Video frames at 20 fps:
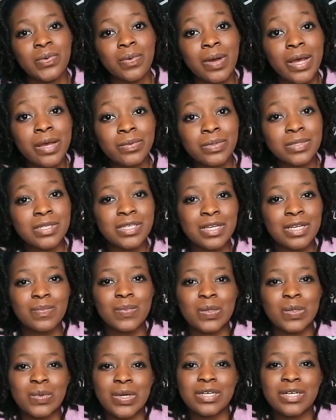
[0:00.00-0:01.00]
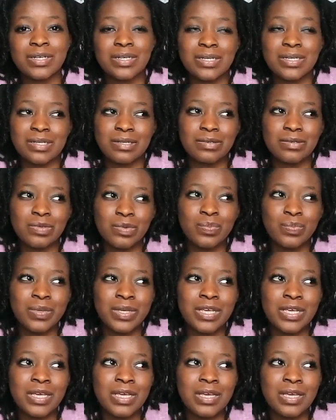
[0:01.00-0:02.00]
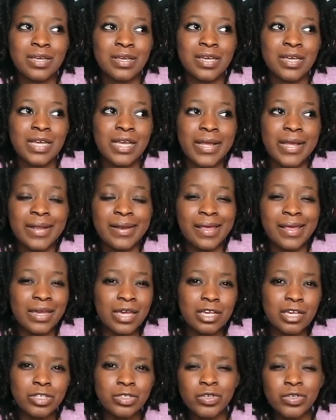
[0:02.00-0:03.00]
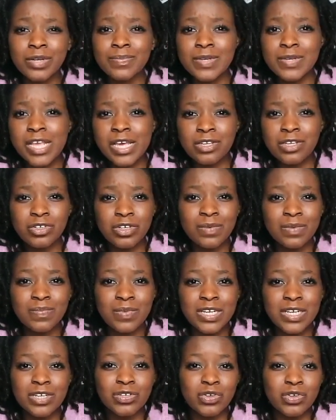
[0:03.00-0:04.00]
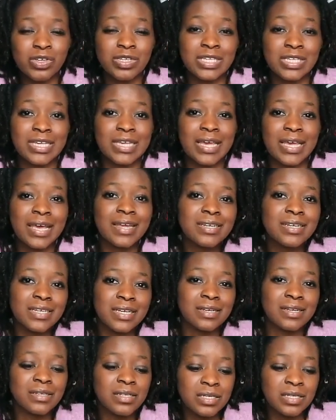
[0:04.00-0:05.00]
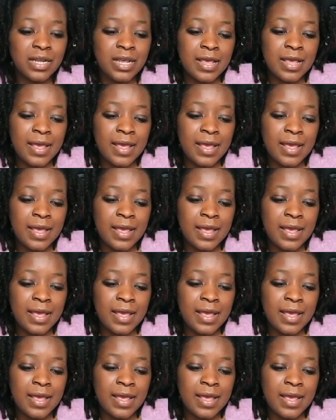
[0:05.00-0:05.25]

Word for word: why would someone want to be like extremely intoxicated?